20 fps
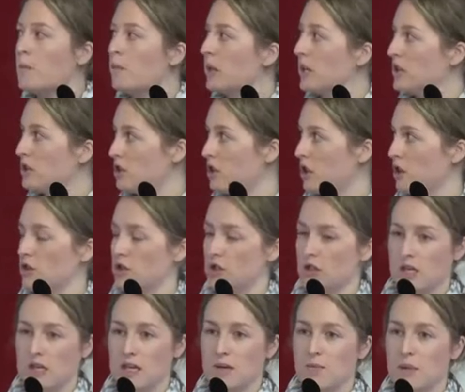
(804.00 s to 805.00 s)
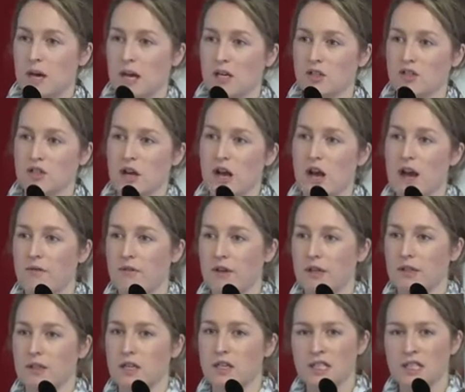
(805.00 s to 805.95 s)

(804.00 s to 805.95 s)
But it shows you the impact you're having.